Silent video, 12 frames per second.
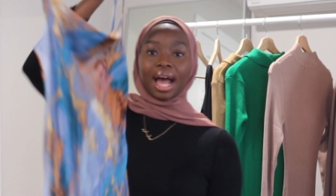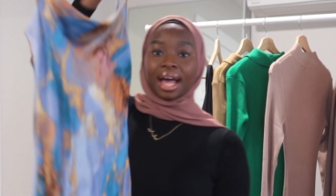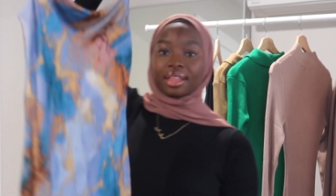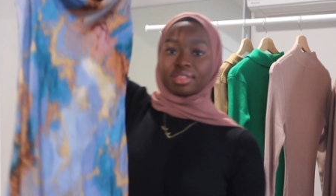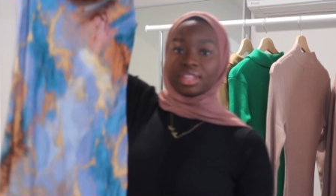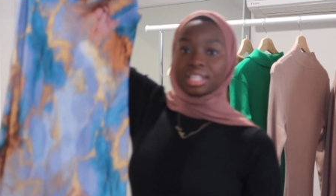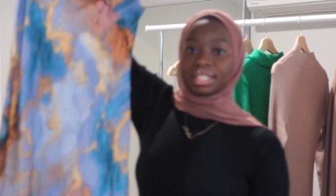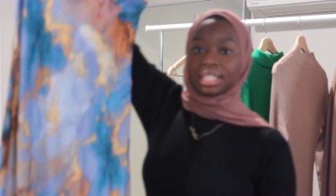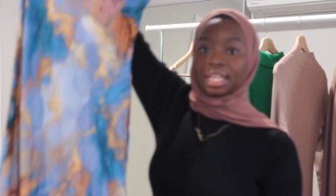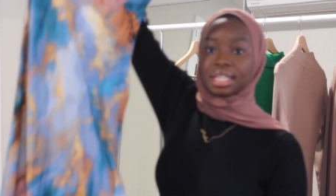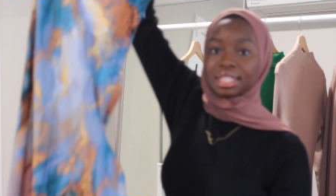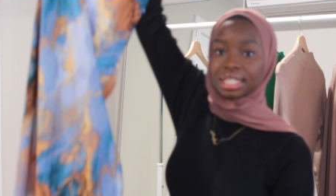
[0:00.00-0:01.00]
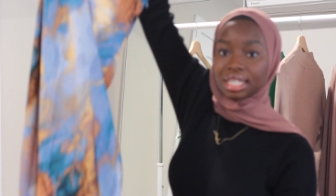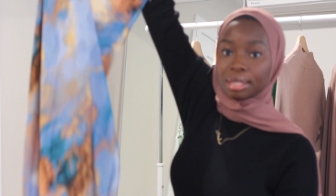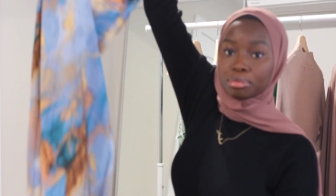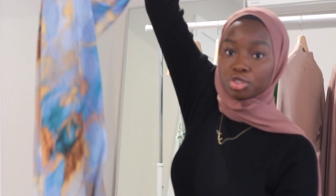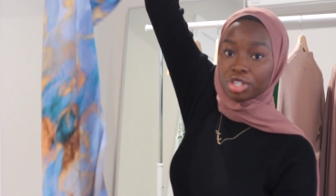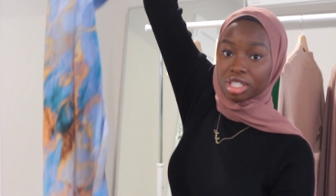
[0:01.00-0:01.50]
got this
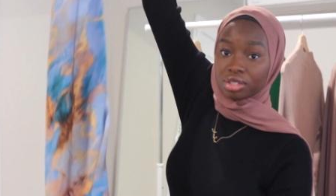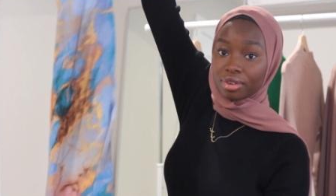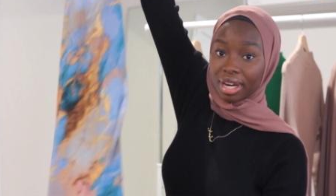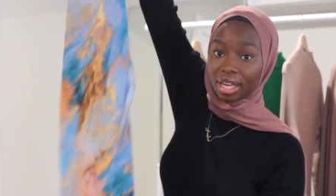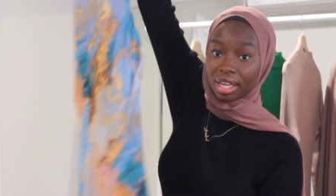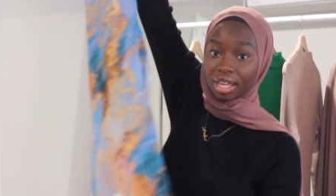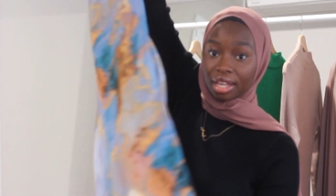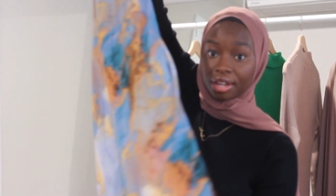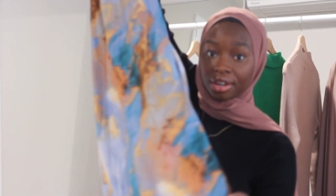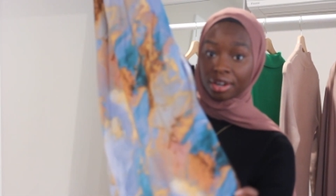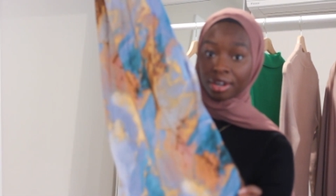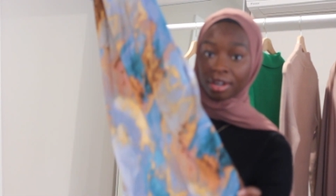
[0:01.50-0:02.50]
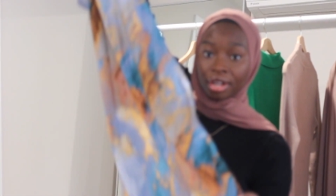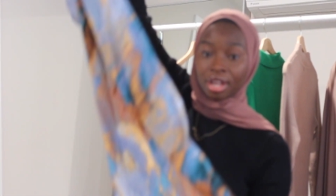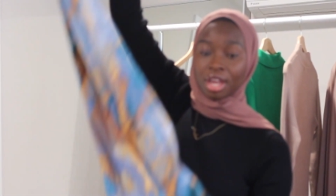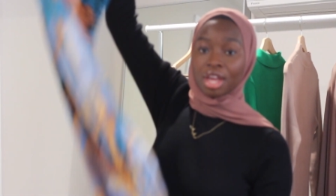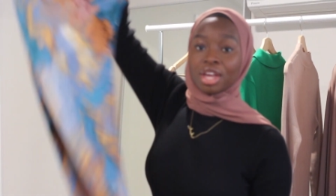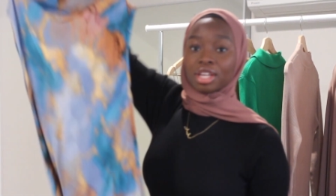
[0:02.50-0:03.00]
slip dress right here
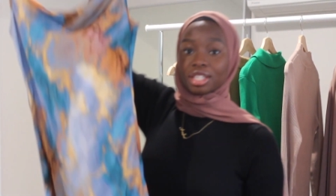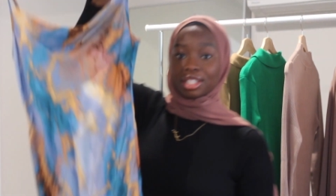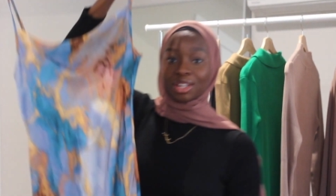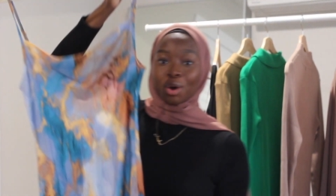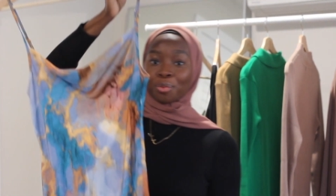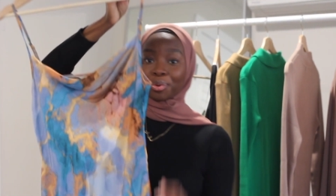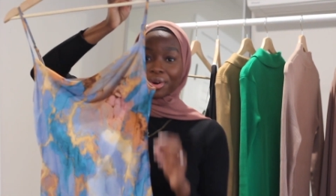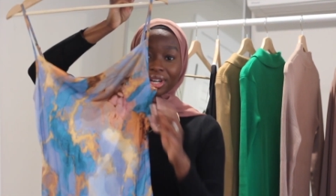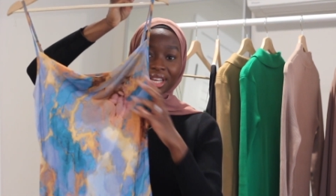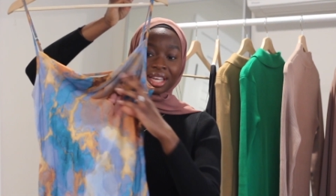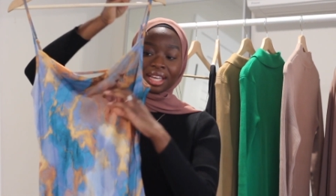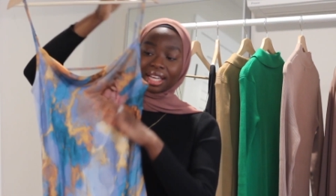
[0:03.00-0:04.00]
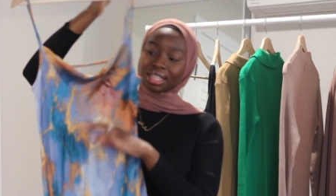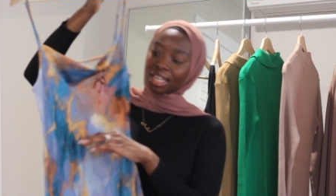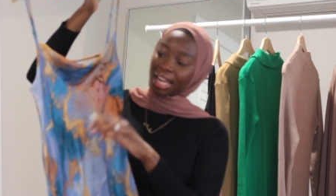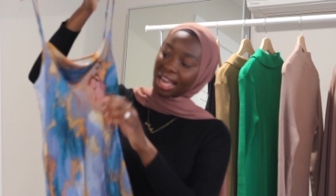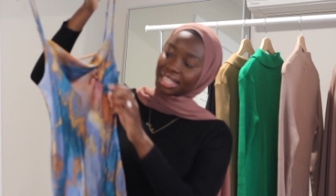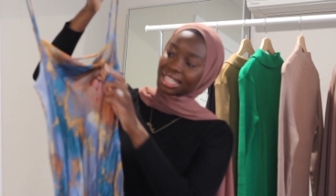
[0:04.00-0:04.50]
so pretty and then
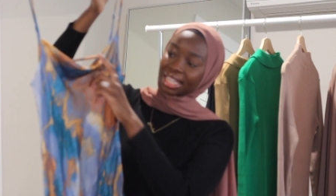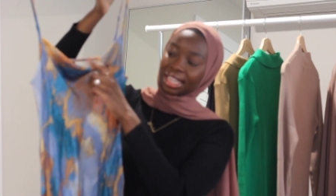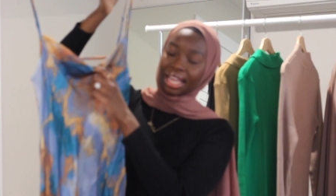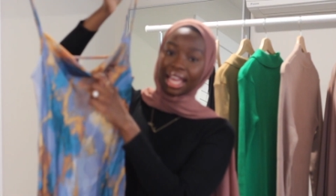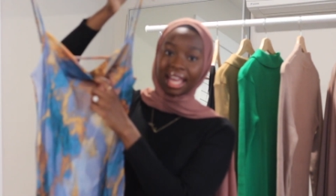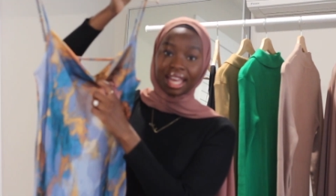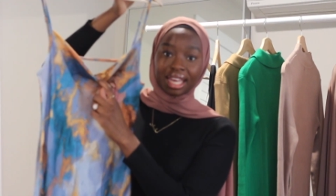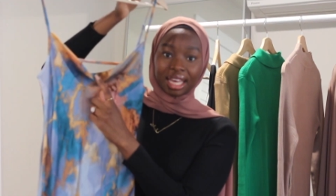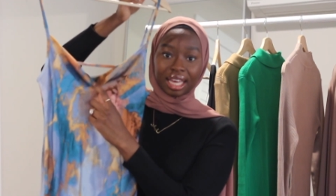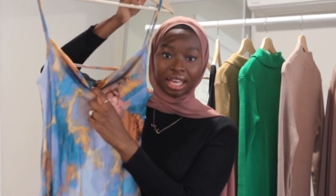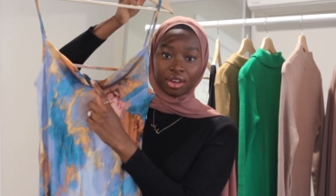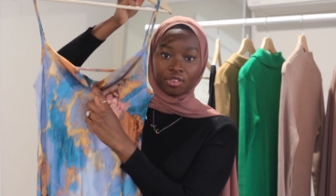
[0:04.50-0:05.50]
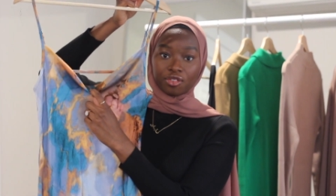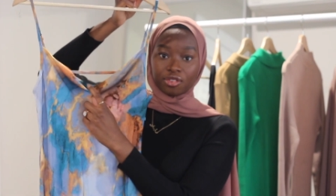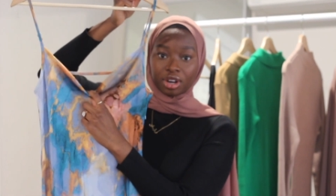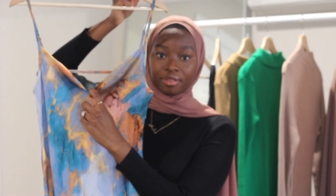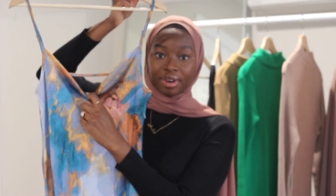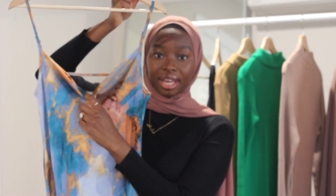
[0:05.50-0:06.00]
it has like the hanging
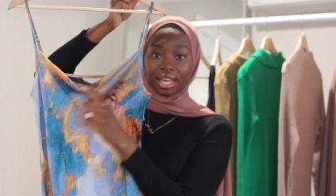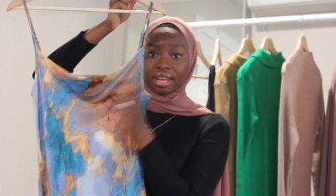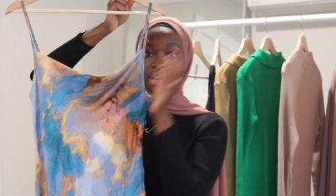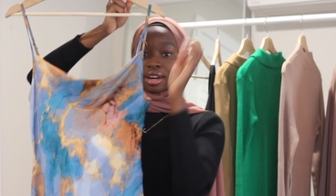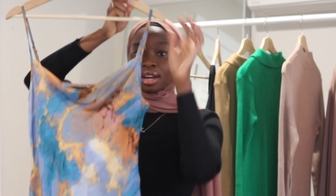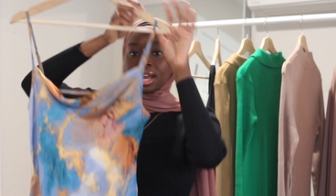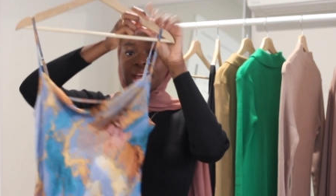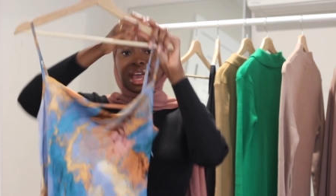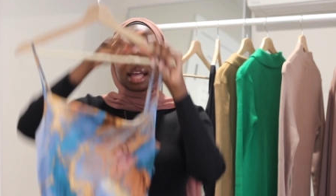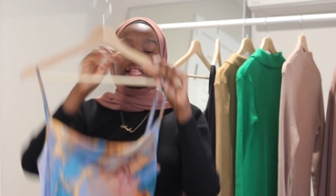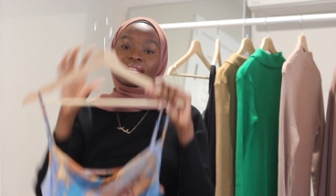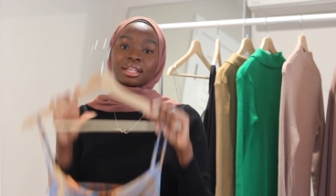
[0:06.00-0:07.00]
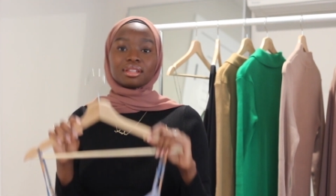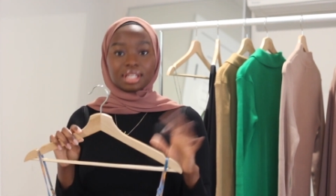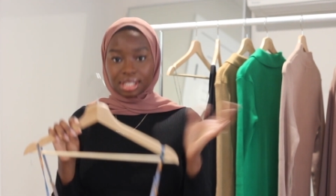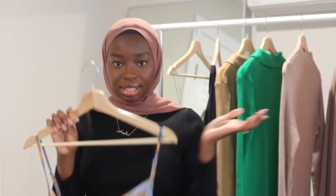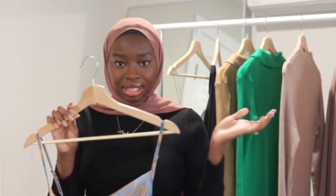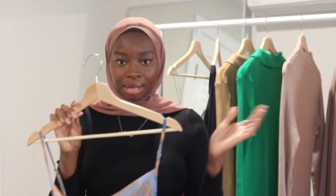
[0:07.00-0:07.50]
front right here and then
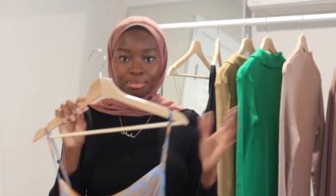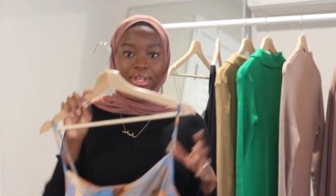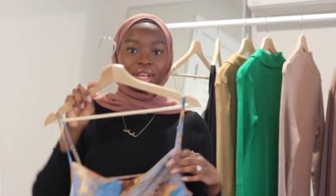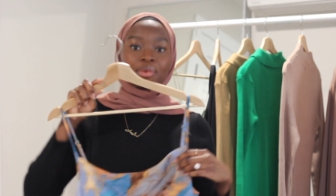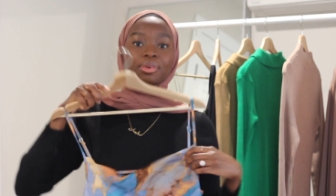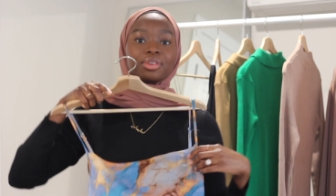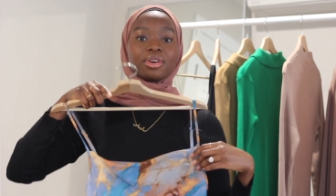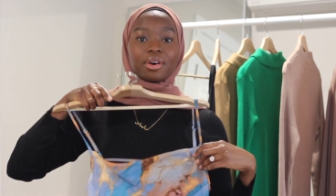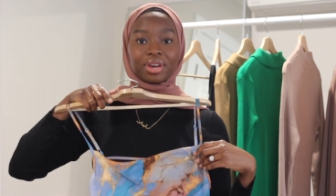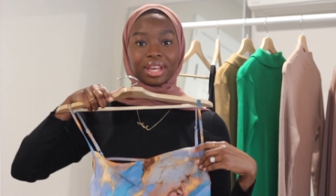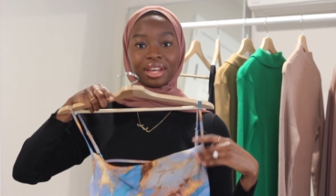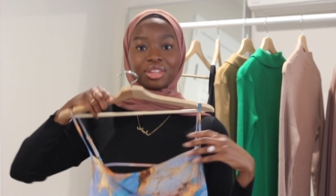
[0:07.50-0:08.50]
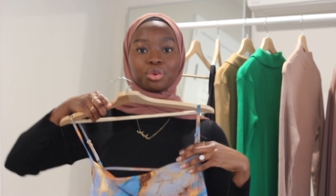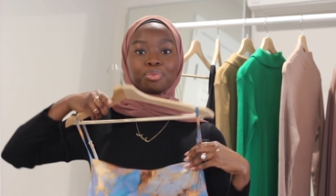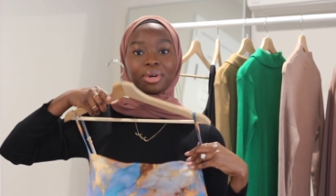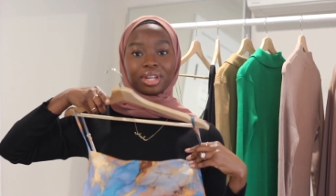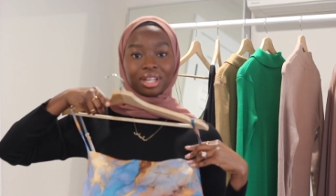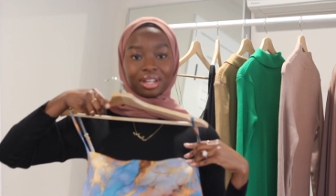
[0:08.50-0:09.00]
it's the same thing where you go here and you
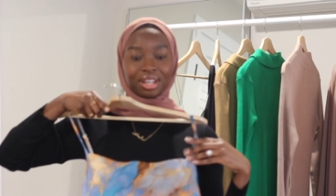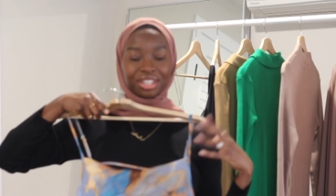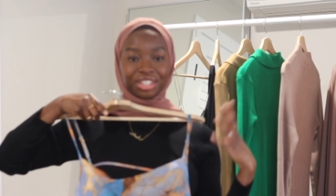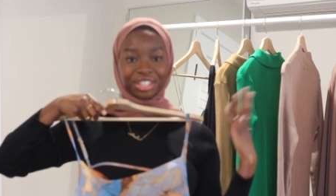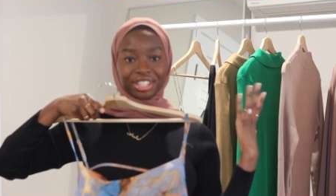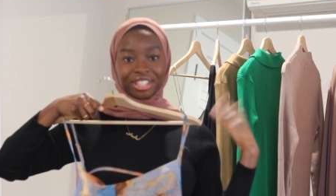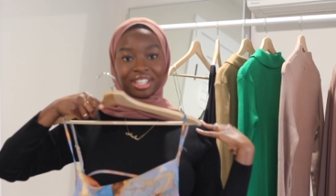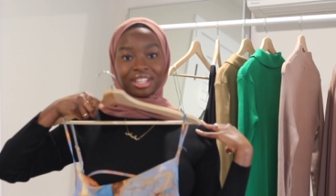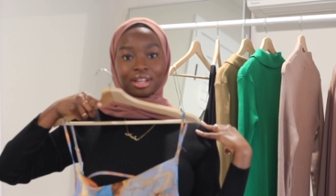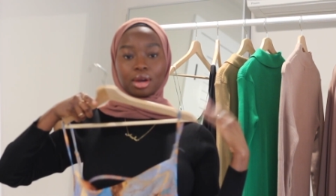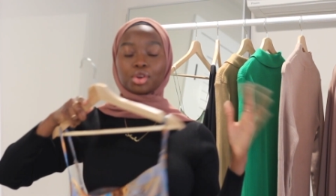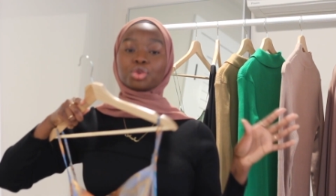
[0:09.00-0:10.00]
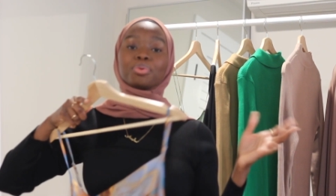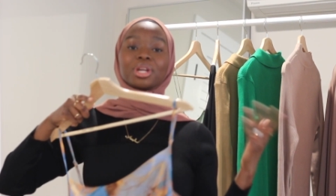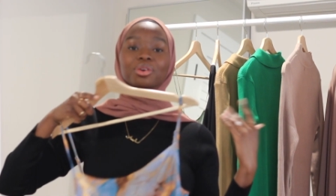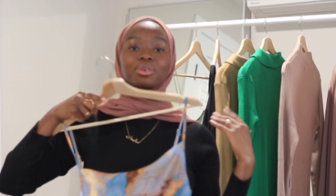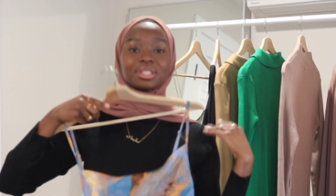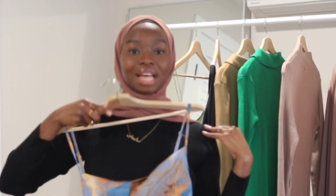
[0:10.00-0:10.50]
put it under or you put
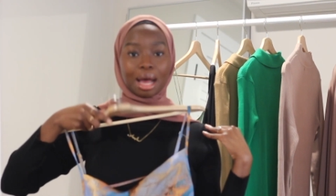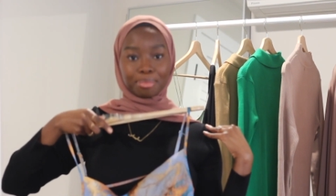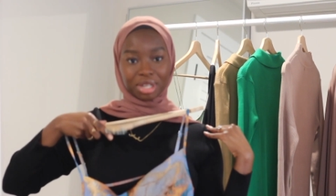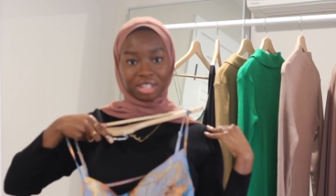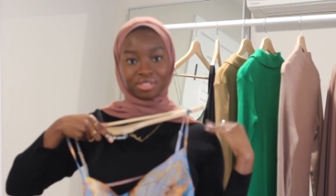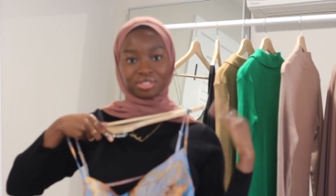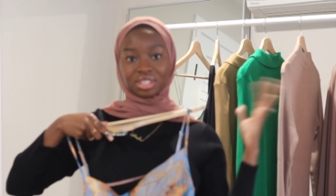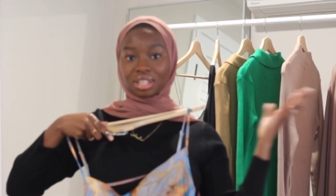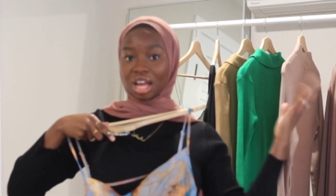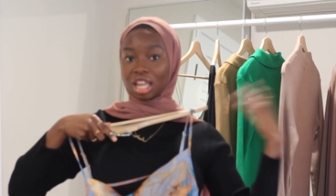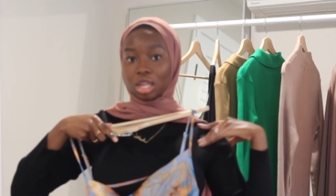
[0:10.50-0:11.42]
it on top of the